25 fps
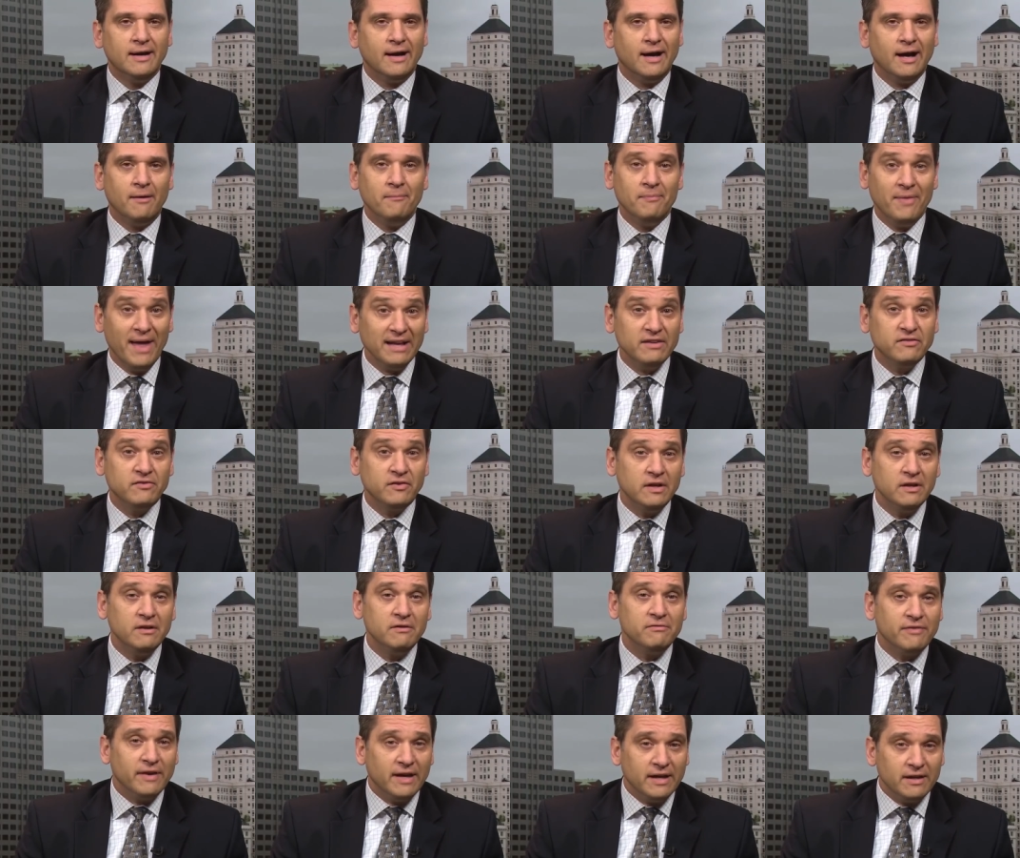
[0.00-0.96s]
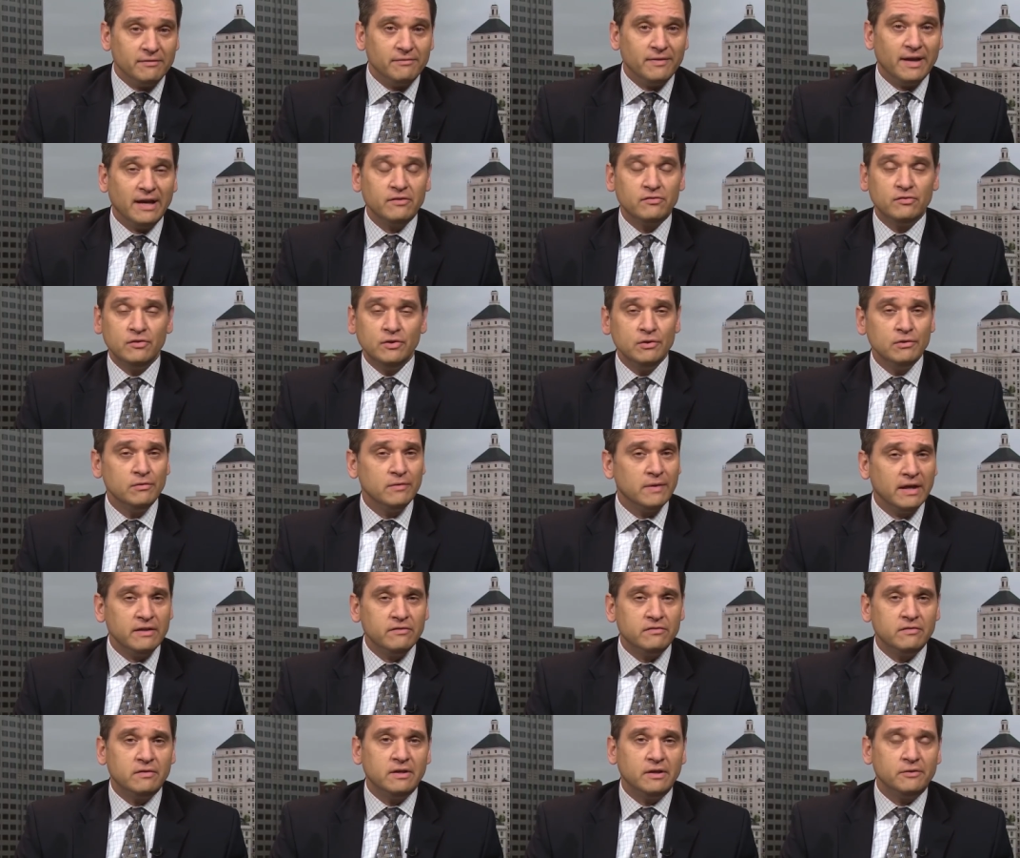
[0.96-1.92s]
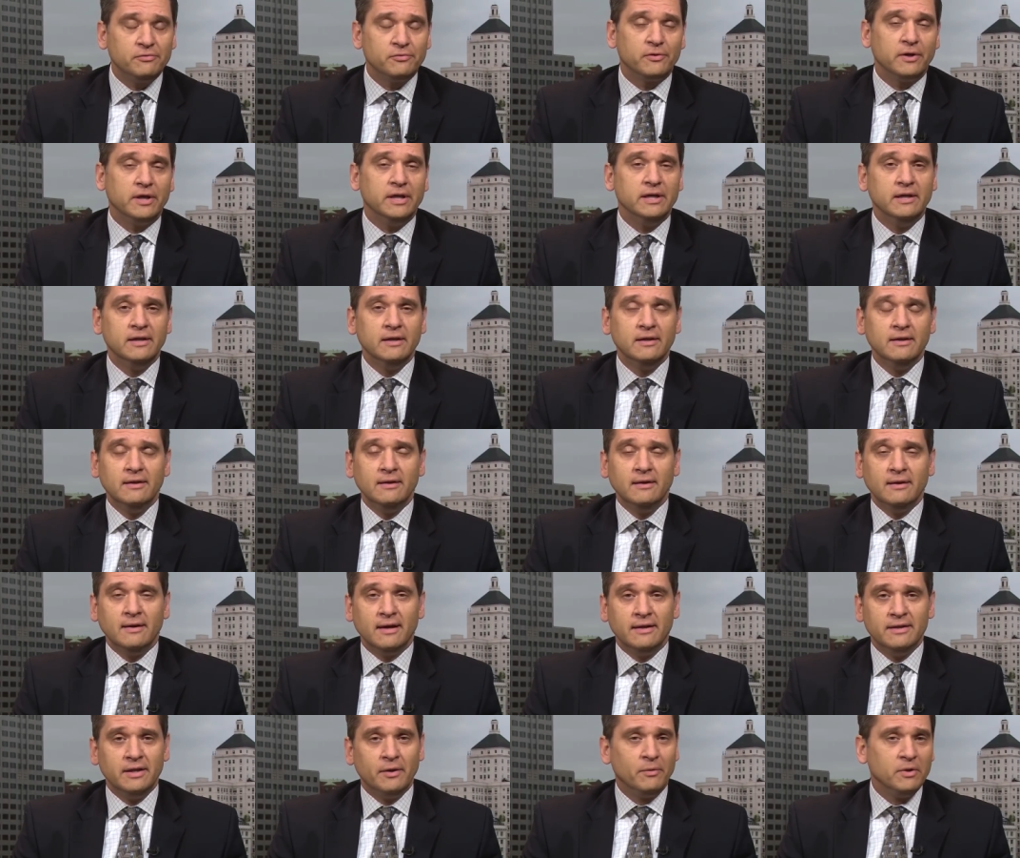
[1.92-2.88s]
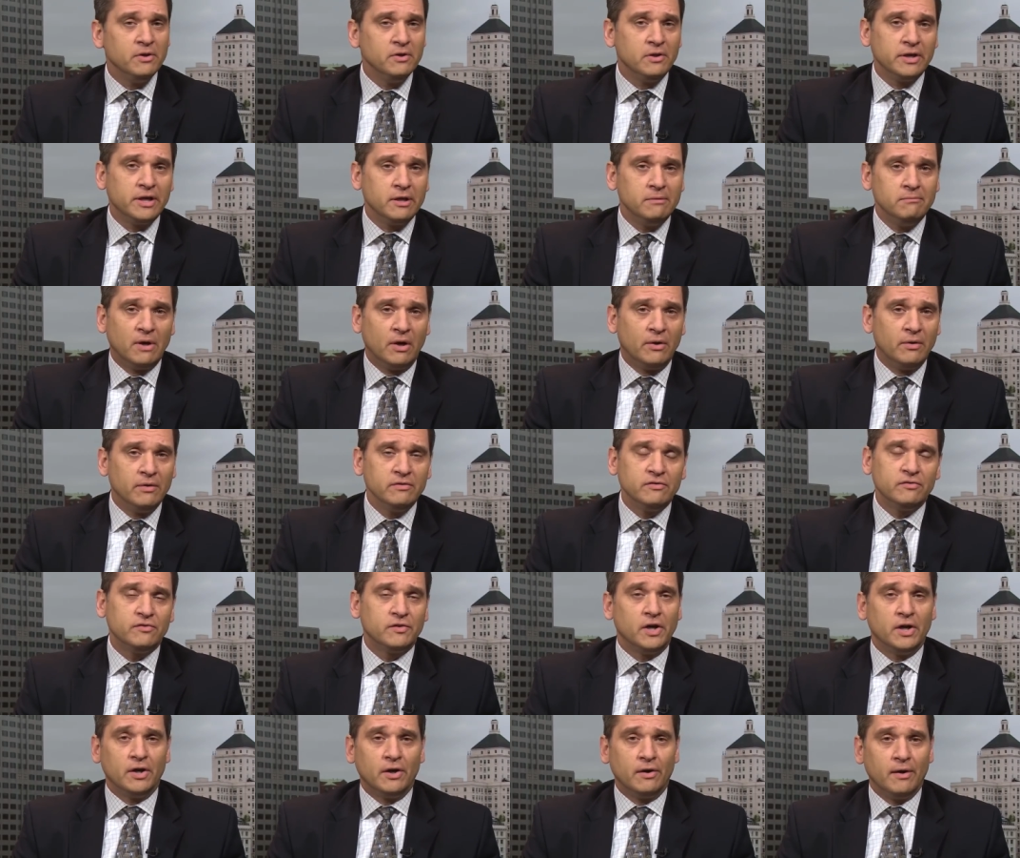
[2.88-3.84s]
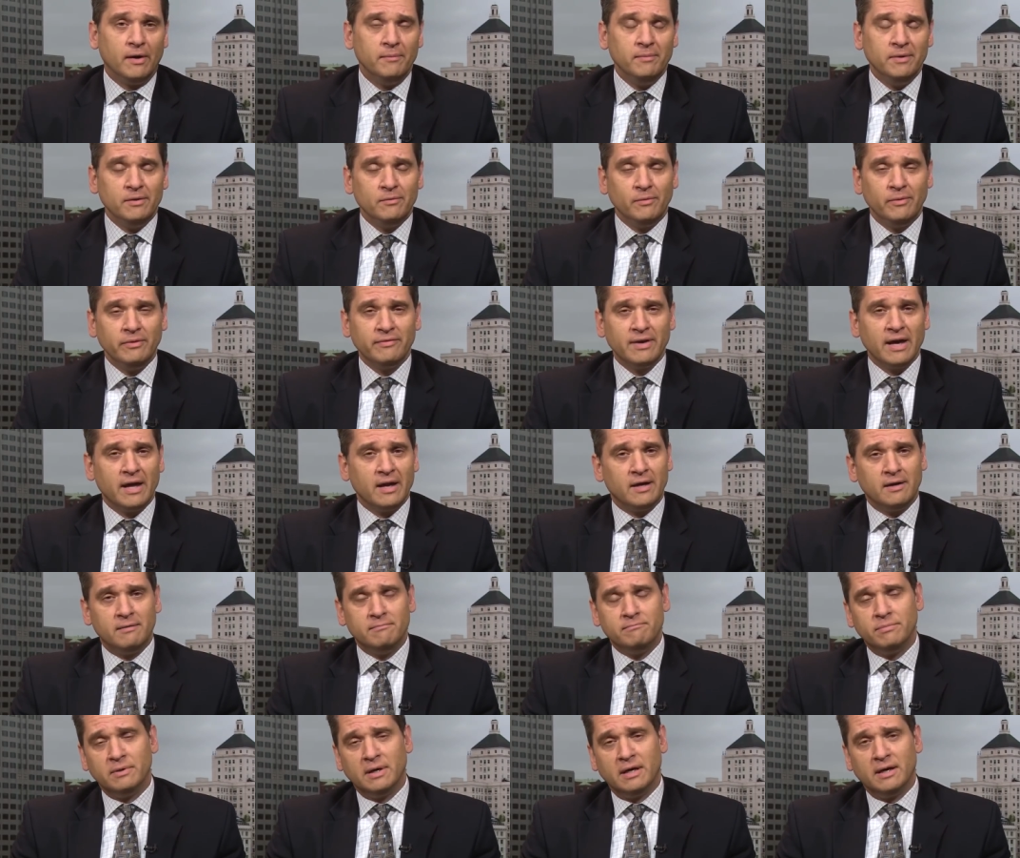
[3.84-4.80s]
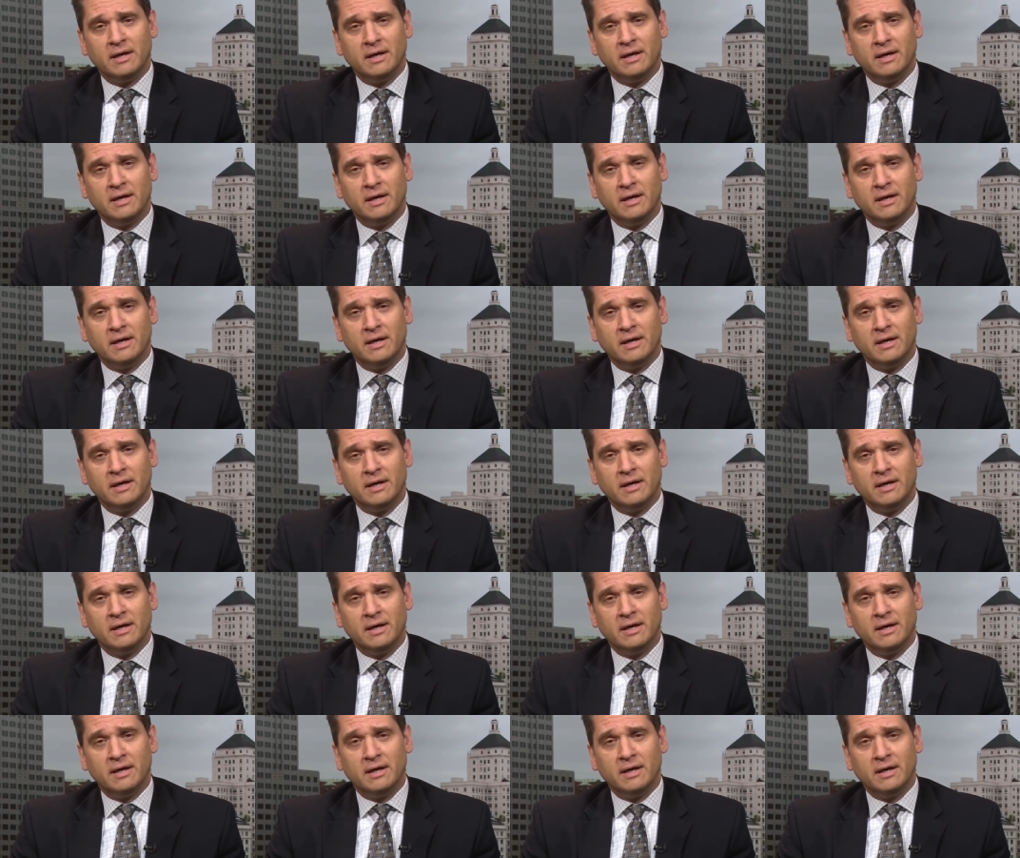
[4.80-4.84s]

Um, that's innovative, that's new, that's different. And then when you look at Mow N' Stow, I mean, we've got a,